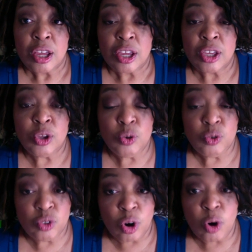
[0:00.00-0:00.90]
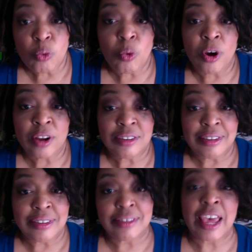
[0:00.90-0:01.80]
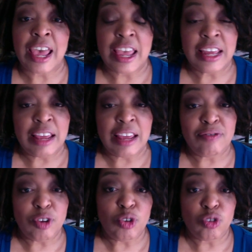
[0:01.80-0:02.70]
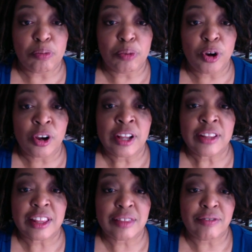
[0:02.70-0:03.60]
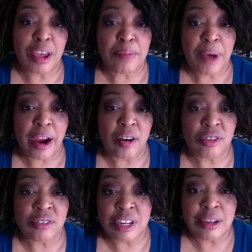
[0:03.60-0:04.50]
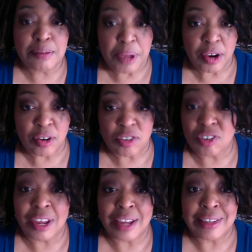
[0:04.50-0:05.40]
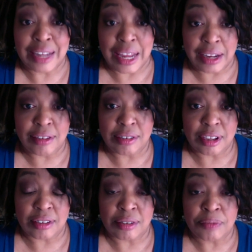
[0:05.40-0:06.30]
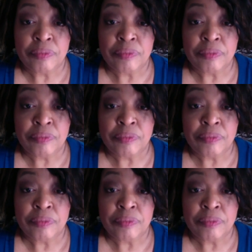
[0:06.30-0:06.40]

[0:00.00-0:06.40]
you don't want to say in a future book that the vampires didn't appear until 1986.